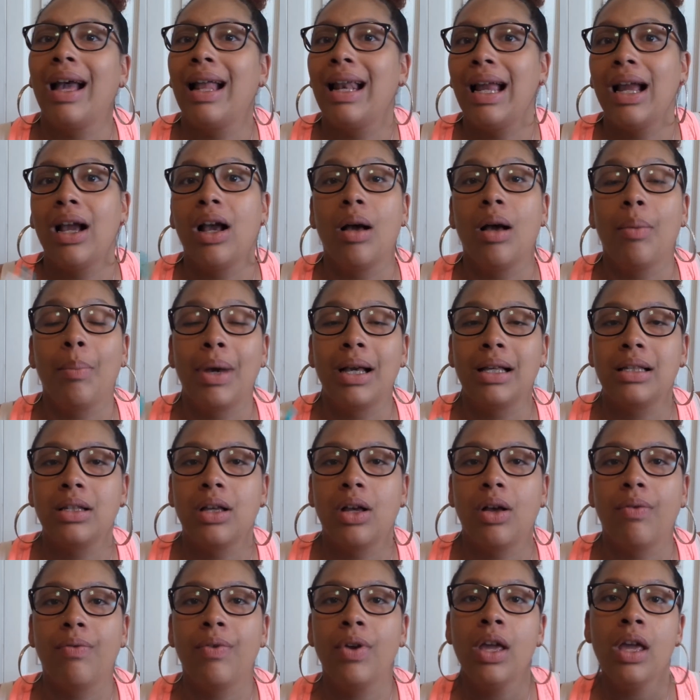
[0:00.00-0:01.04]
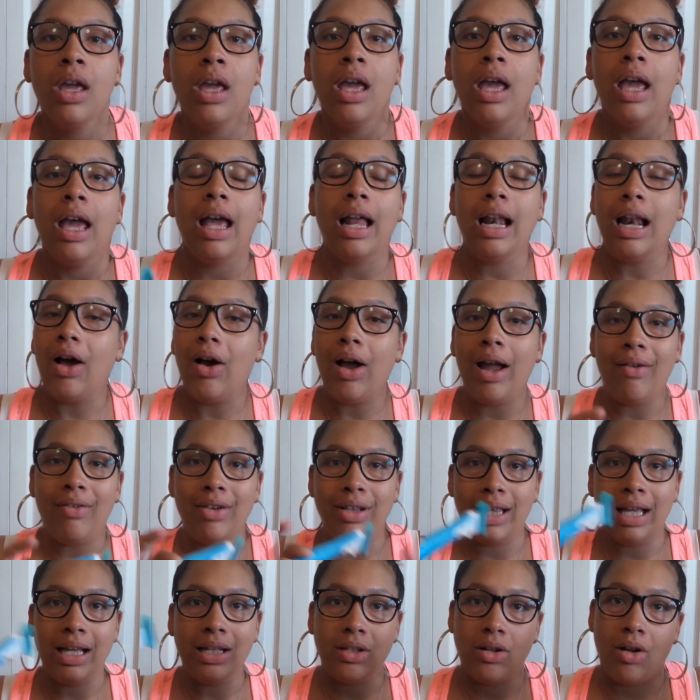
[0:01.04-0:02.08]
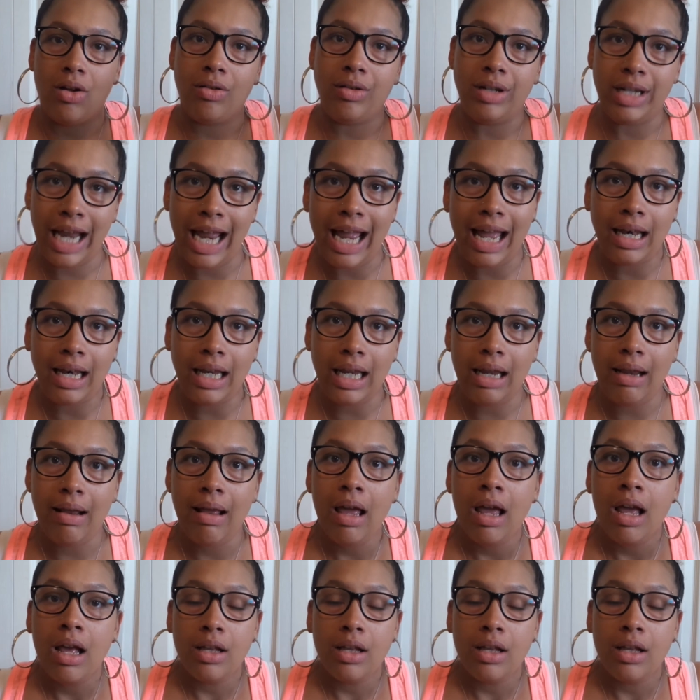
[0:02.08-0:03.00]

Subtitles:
I didn't cut myself. And now everything's all dandy.